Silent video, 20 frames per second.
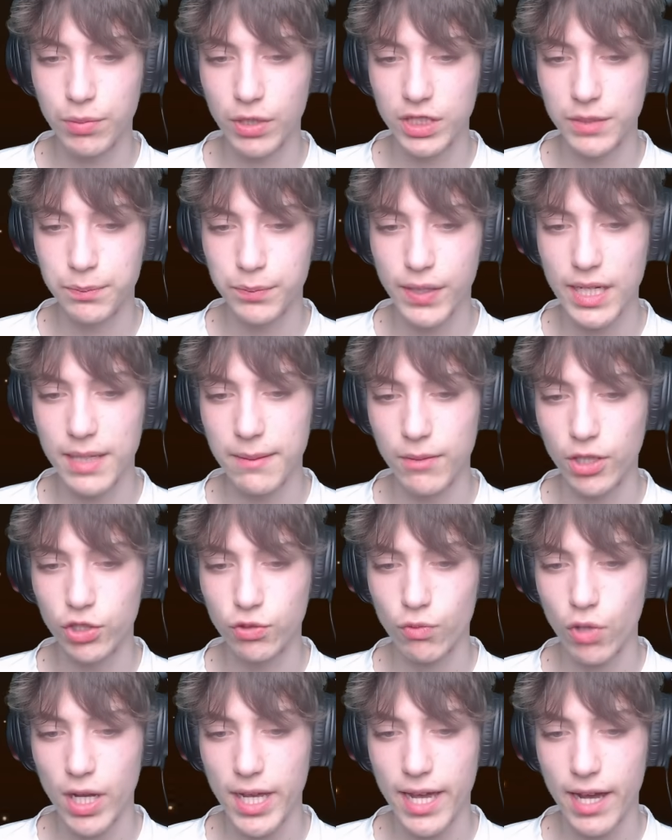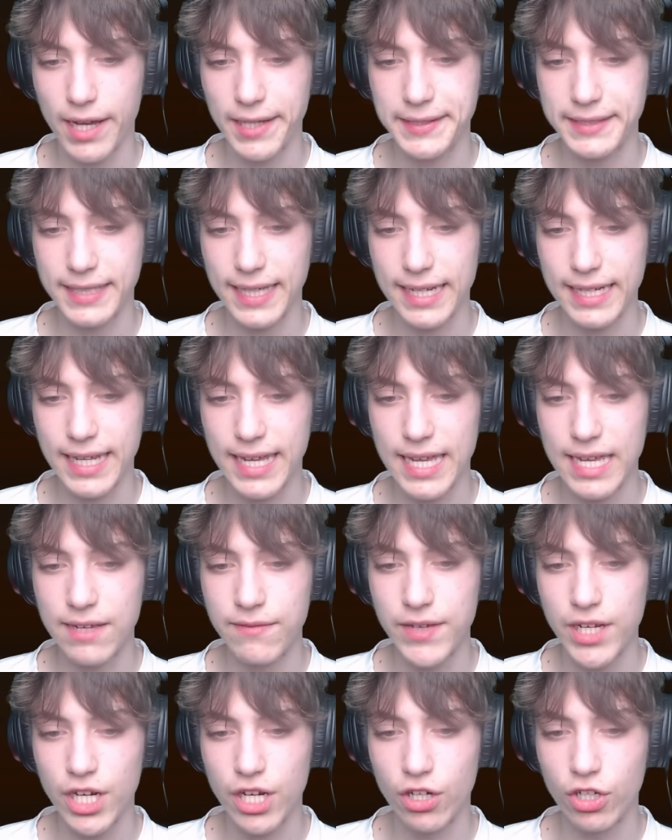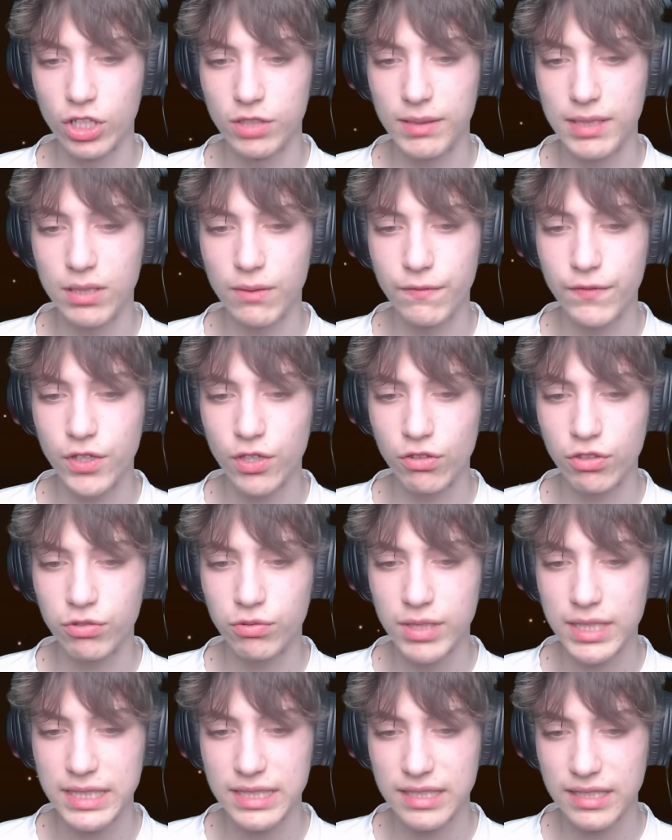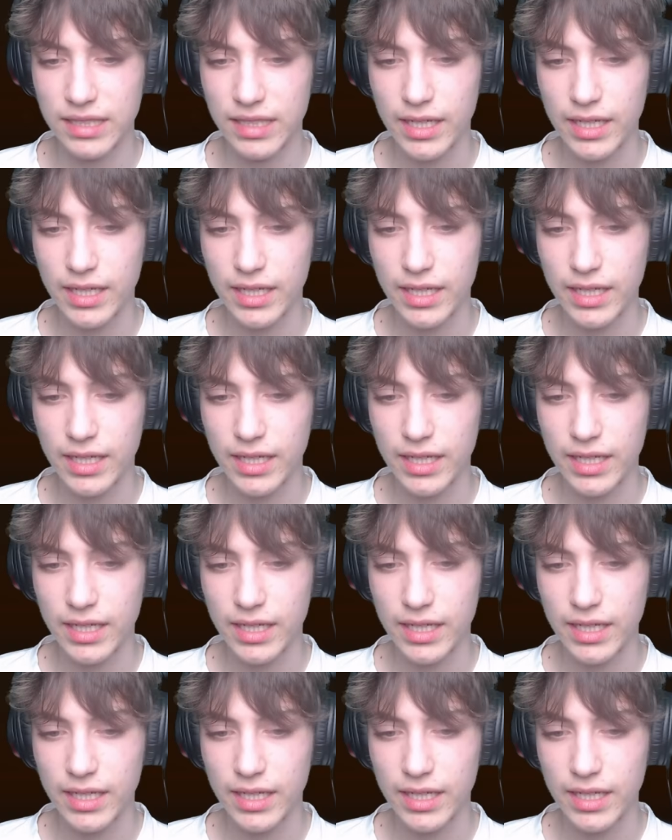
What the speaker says: but it's pretty much what I said Aviator could be confused with.